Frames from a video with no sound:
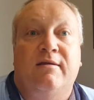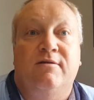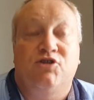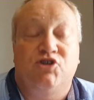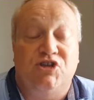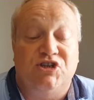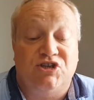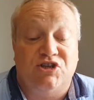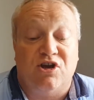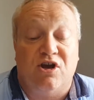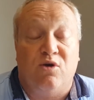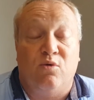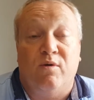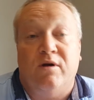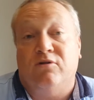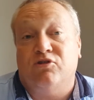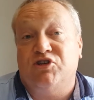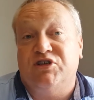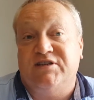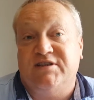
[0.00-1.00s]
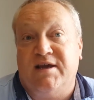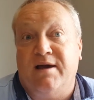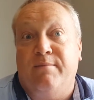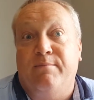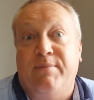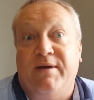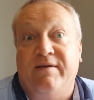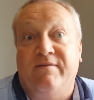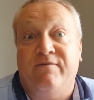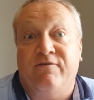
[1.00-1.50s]
And she's going well. She's
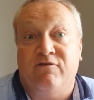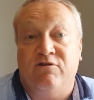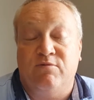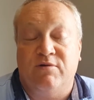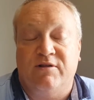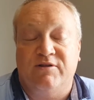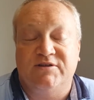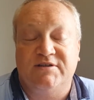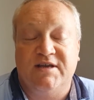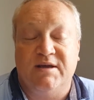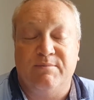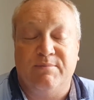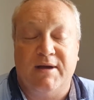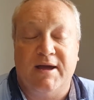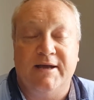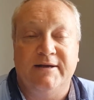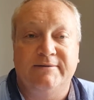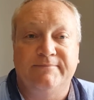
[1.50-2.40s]
come back very well this campaign.